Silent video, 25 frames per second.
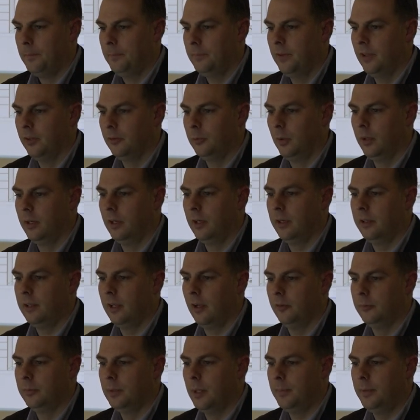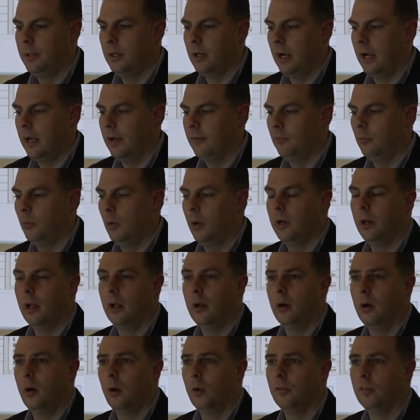This one tells me up here I had one
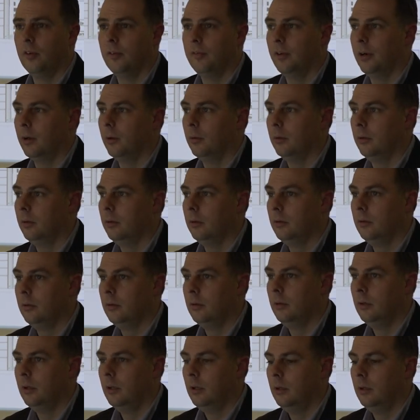overvote.